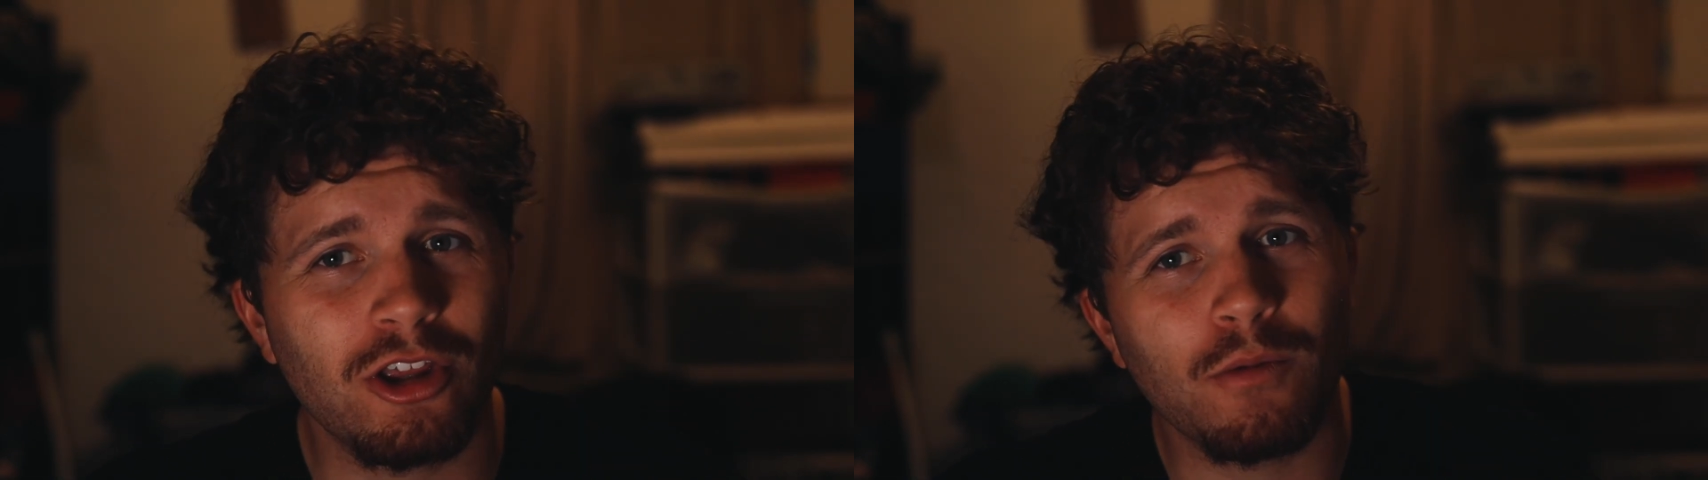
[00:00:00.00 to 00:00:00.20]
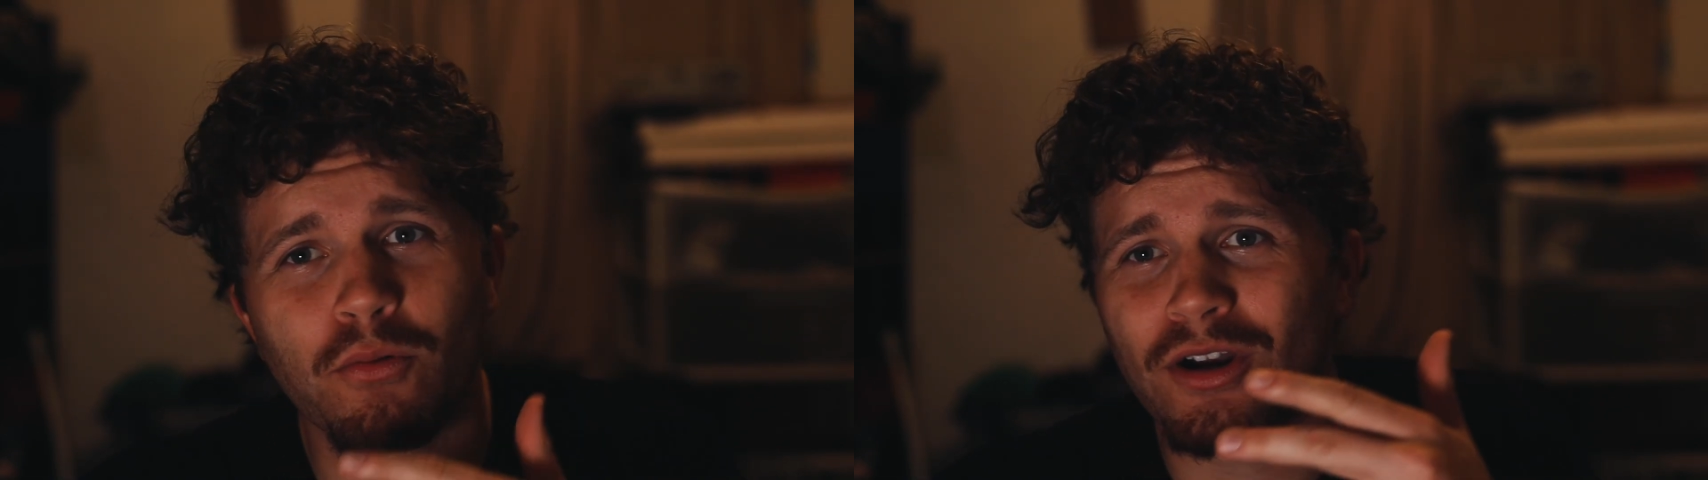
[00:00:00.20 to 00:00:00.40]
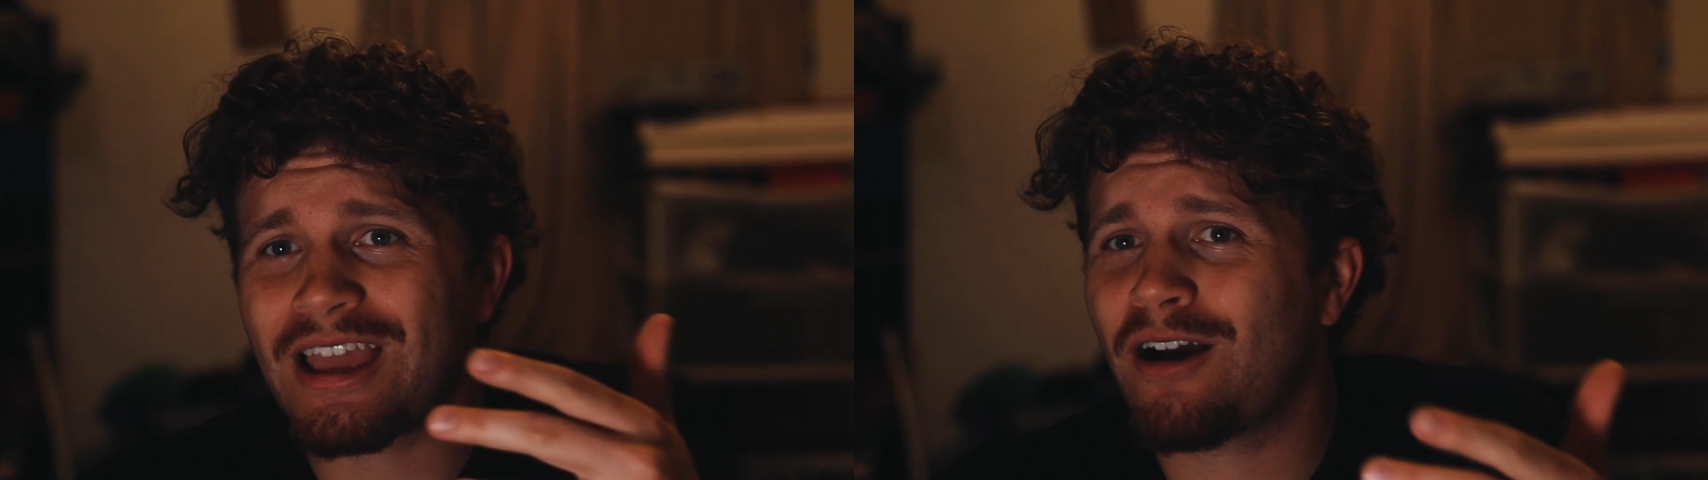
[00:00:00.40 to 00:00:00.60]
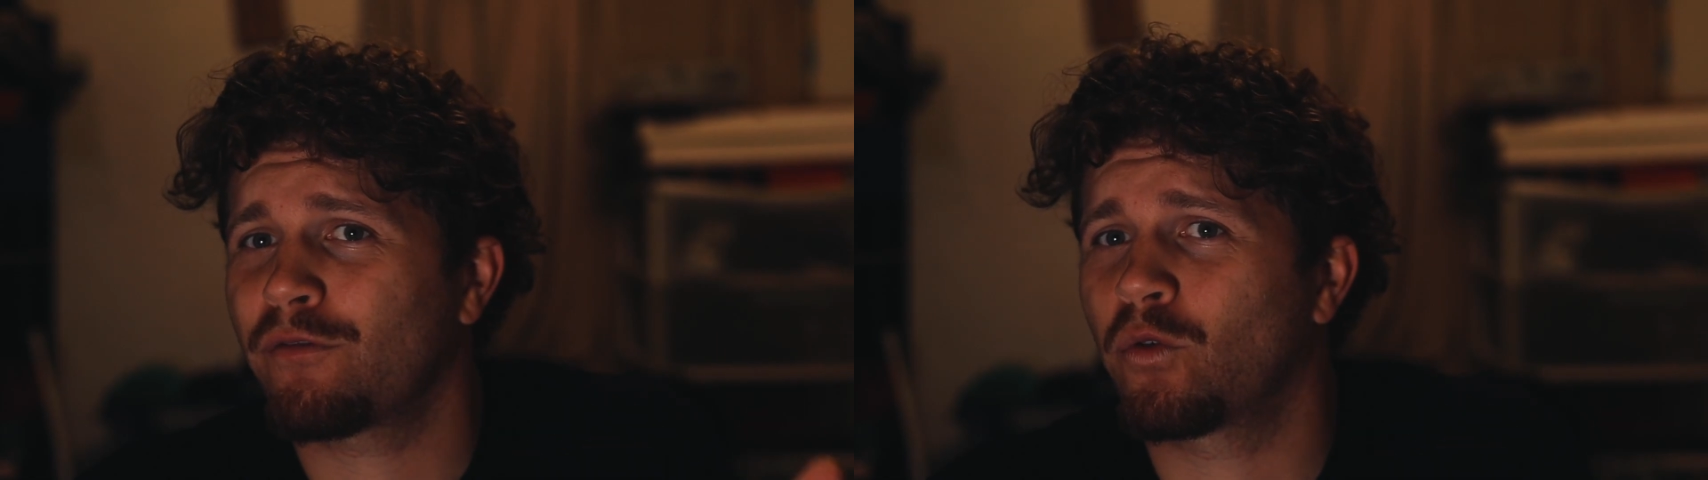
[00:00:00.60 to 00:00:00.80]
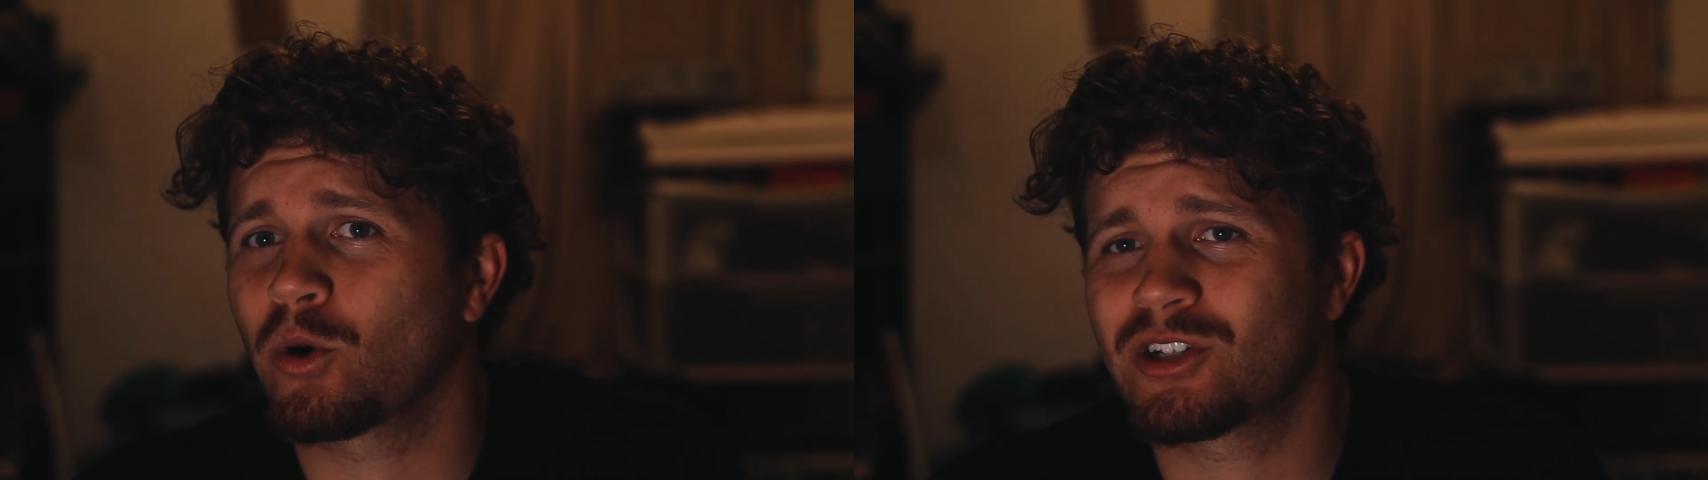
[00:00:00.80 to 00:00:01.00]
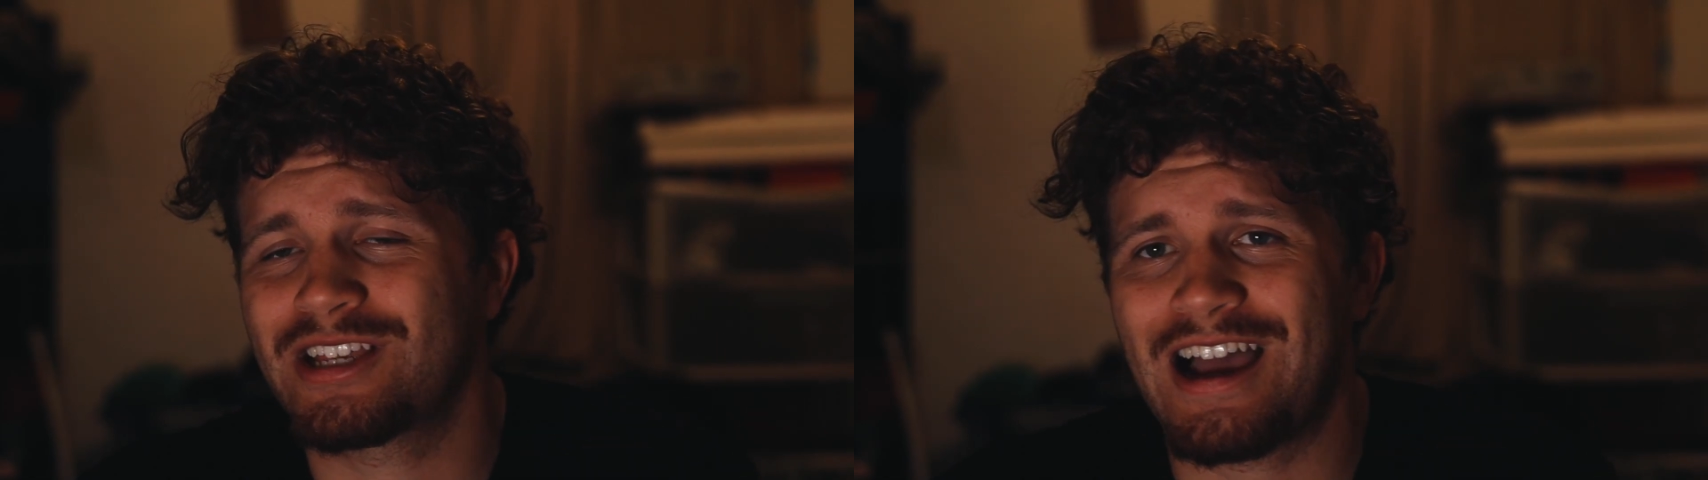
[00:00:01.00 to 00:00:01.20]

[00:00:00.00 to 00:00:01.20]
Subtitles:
you bring out Force